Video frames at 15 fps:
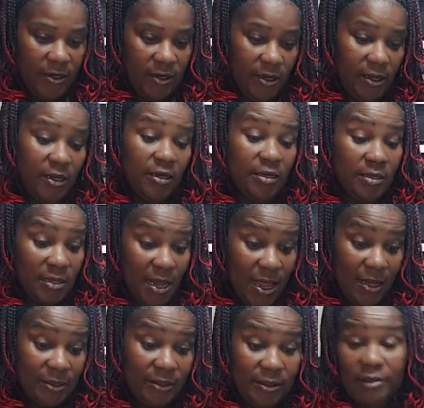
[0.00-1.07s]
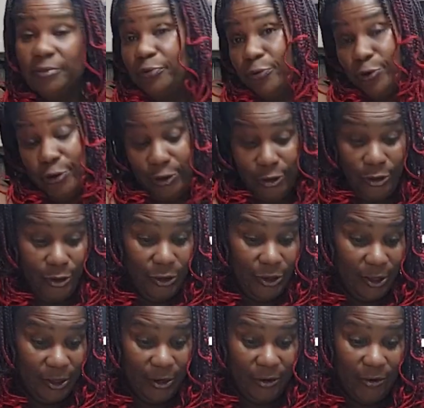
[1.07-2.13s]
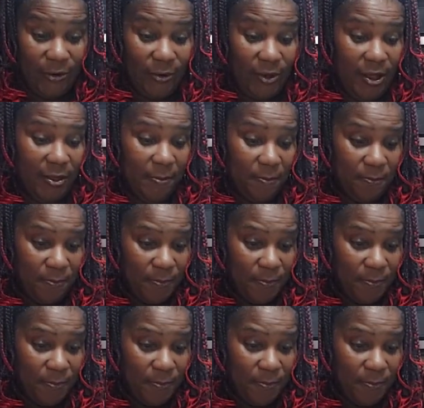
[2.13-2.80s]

And it's actually pretty good here, okay?